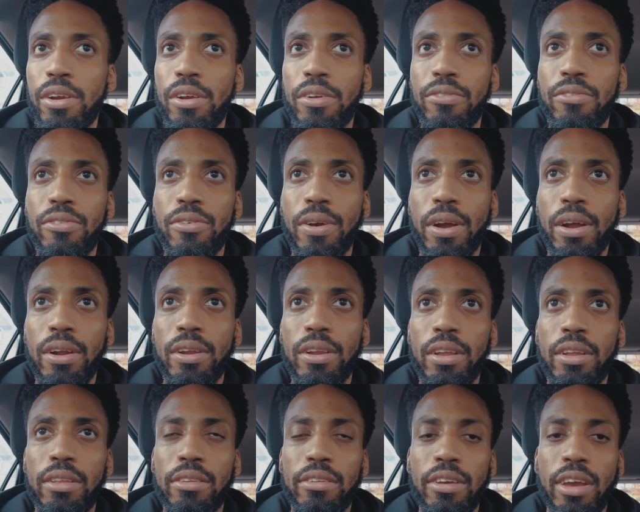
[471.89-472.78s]
throughout
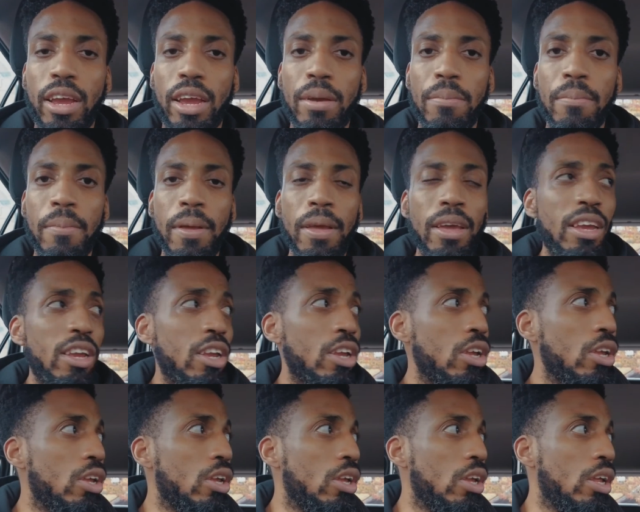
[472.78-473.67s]
the time,
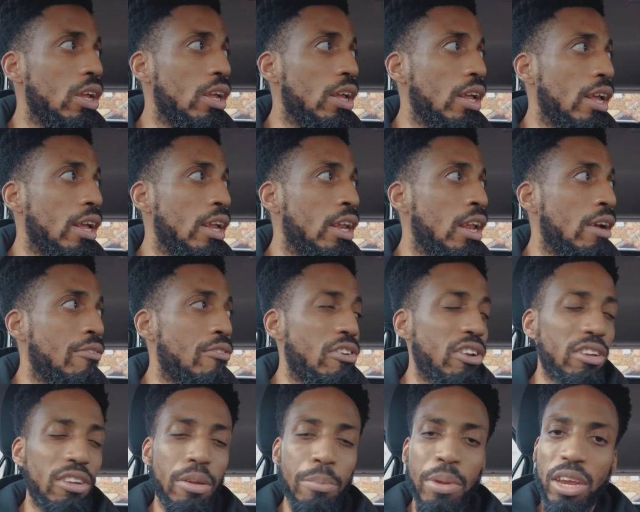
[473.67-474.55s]
let
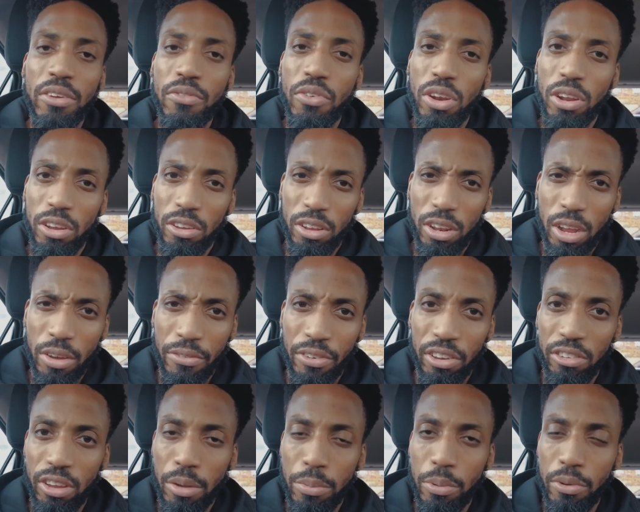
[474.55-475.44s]
me give you another
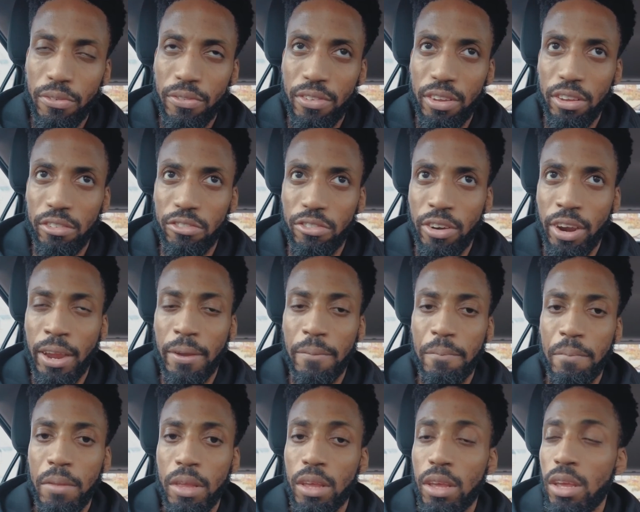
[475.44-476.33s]
example of this,
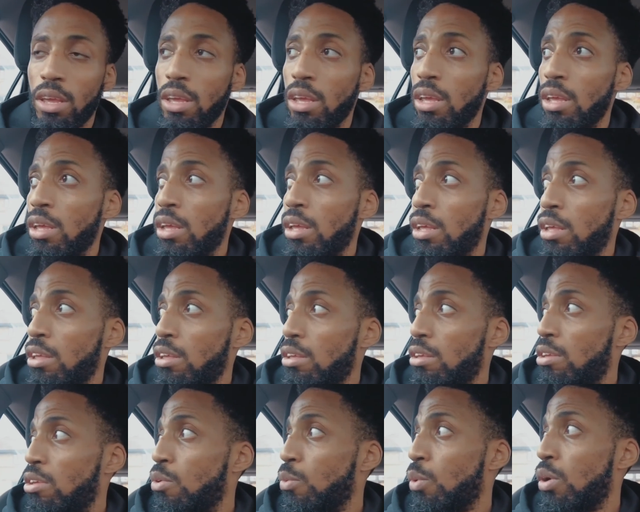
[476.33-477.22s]
right?
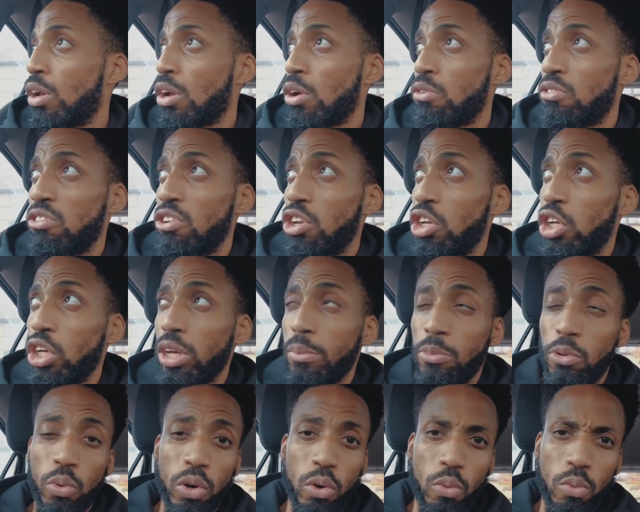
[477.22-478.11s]
You want to go to the
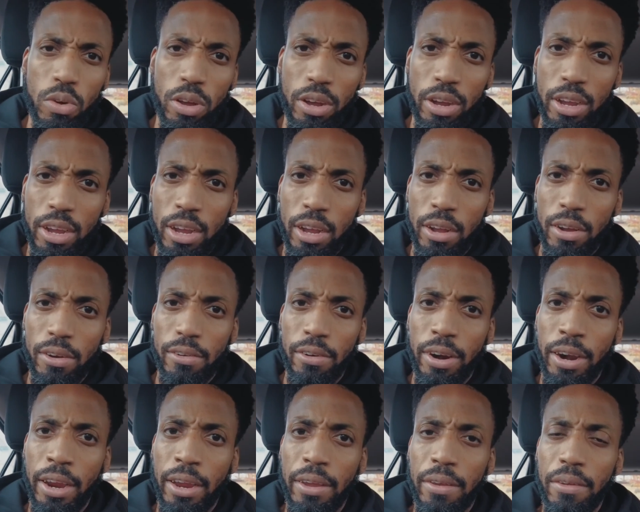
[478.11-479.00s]
gym, you want to work out,
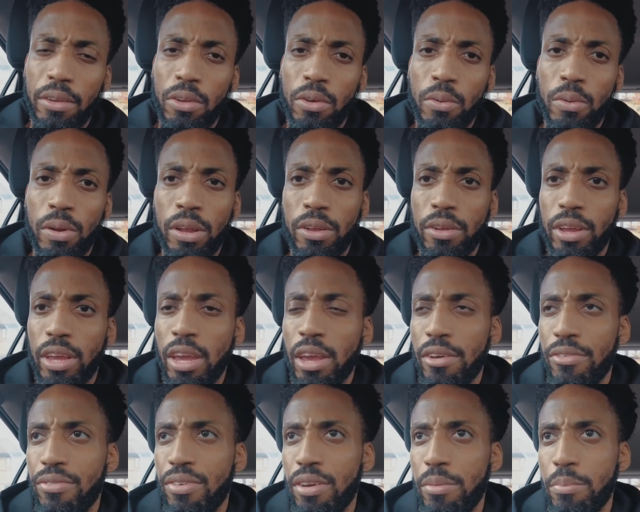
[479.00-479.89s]
right? You want to
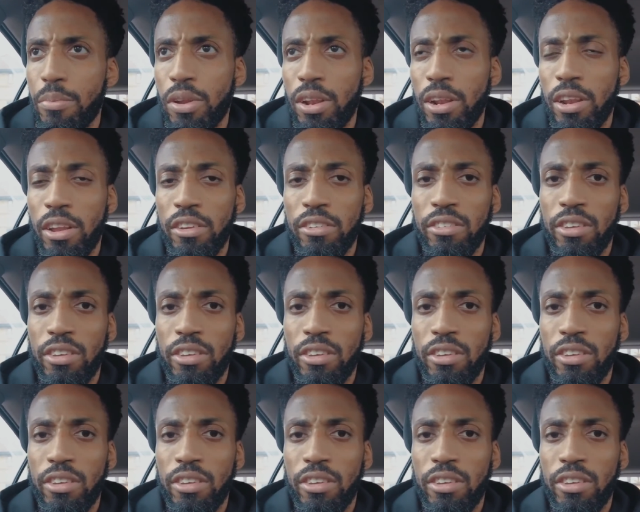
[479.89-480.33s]
get a fit body. Let's